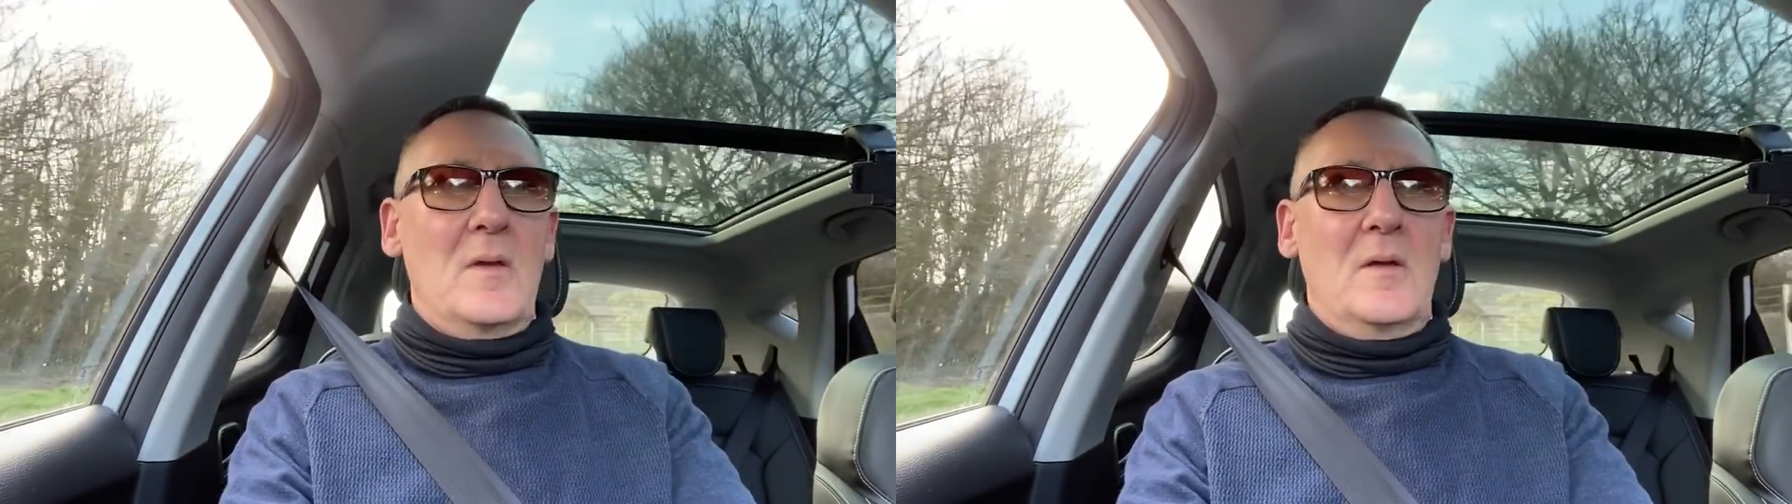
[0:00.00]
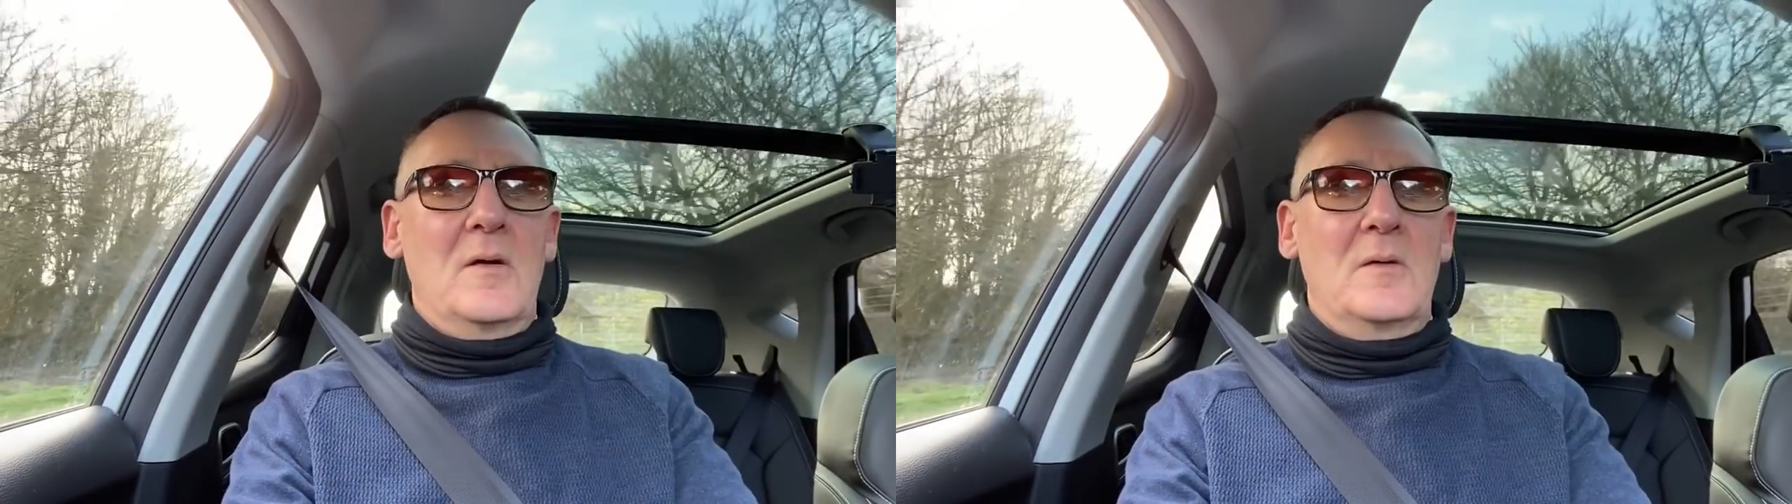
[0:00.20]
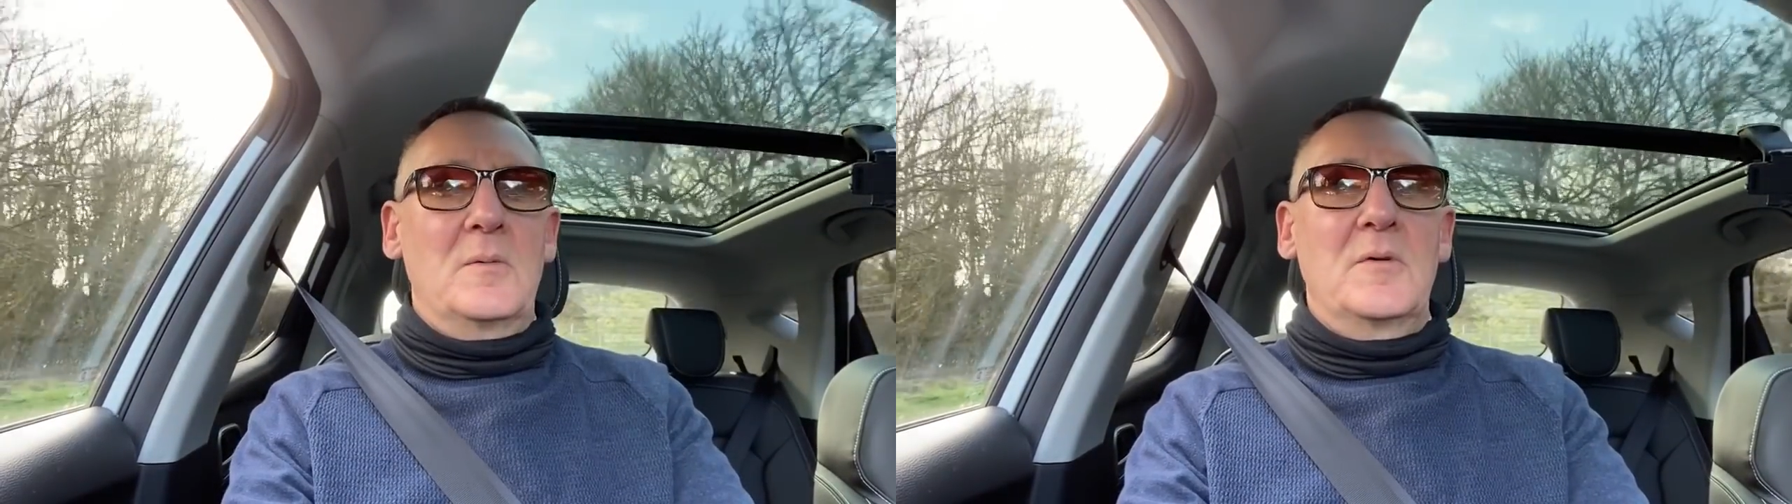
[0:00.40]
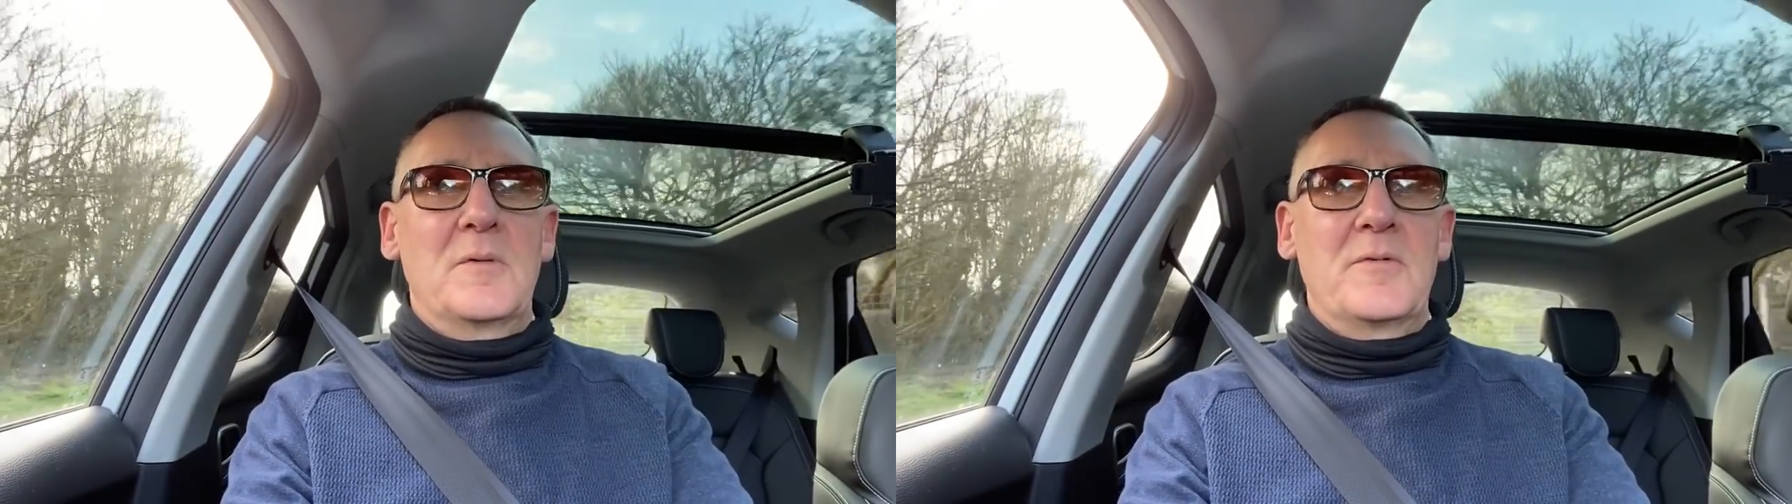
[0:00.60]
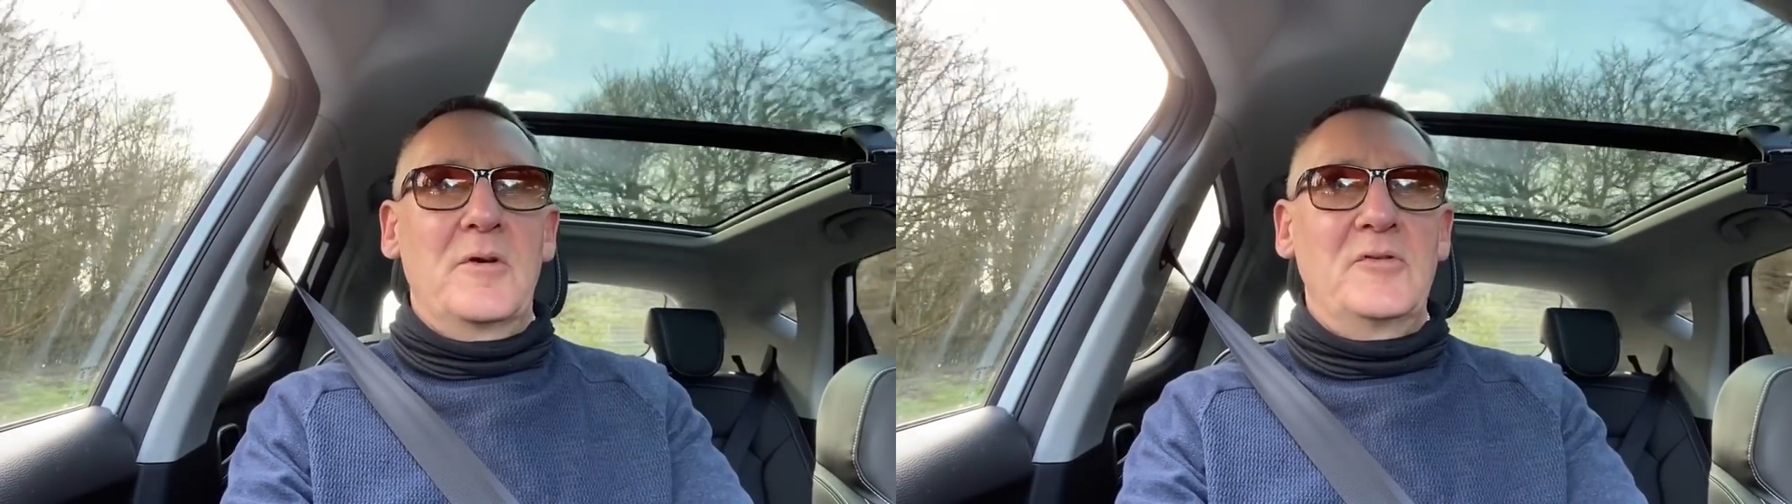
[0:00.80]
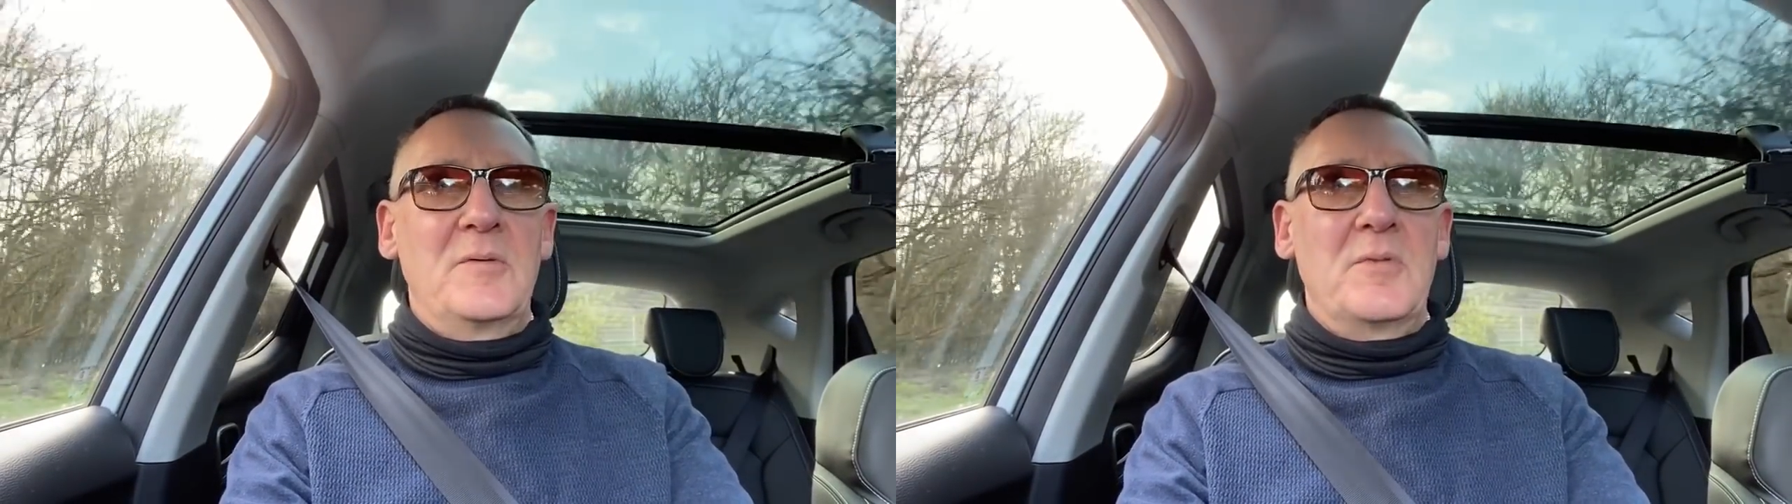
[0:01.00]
Well, we're approaching